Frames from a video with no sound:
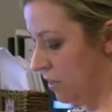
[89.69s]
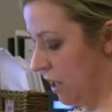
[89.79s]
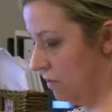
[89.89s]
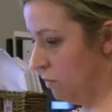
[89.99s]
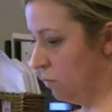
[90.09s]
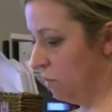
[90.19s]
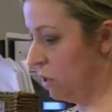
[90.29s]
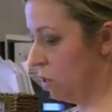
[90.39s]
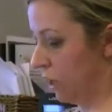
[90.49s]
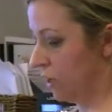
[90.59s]
Then
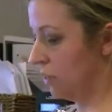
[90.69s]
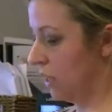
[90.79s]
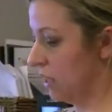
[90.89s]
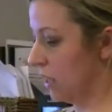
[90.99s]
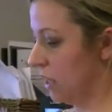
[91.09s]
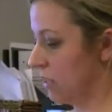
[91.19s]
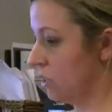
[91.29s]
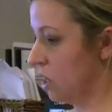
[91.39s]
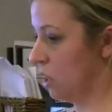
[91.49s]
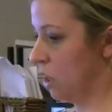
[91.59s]
look at the
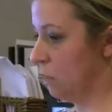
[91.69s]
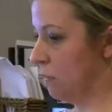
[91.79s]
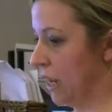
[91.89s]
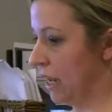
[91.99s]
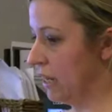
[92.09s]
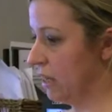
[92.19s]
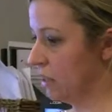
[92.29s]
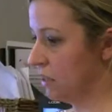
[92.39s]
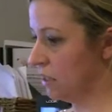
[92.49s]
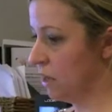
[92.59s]
external
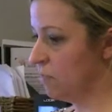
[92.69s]
obliques